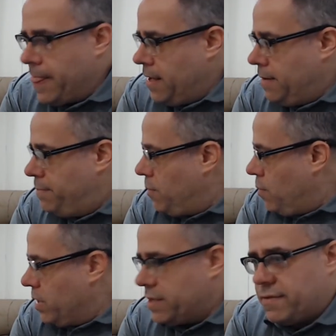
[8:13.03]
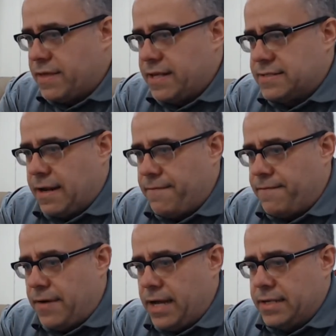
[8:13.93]
But one of the things that I
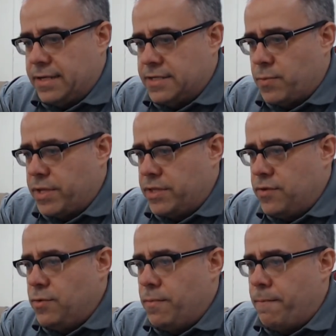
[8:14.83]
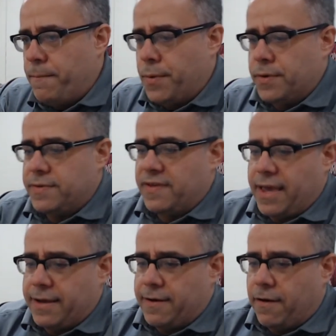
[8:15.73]
find is when you put
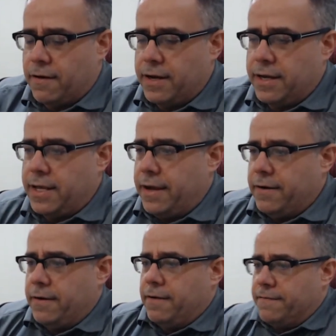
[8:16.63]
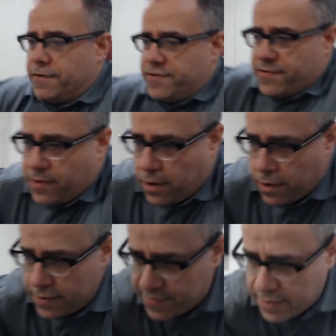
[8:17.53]
a card in here versus the
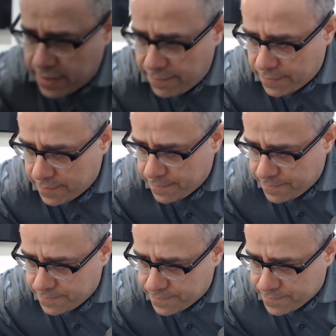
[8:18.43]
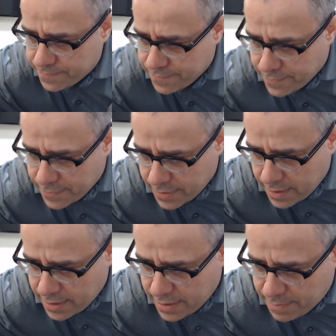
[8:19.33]
hard sleeve.
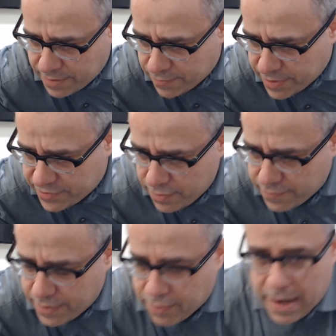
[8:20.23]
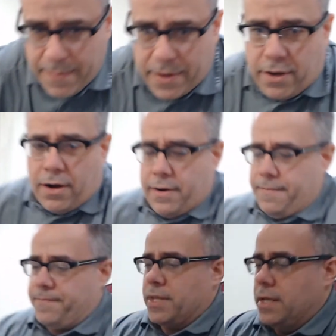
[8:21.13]
Let me reach over and grab a card.
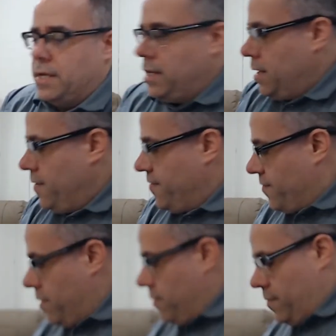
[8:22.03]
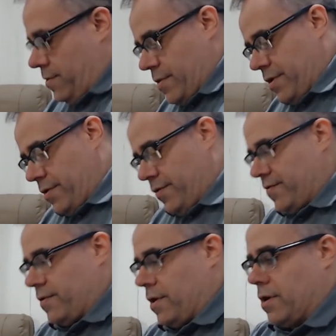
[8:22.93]
So when you're
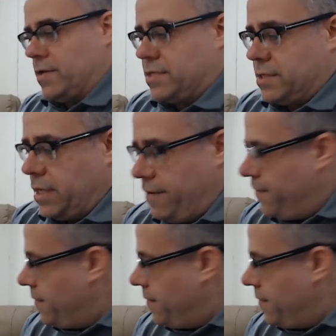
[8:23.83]
using the hard sleeve,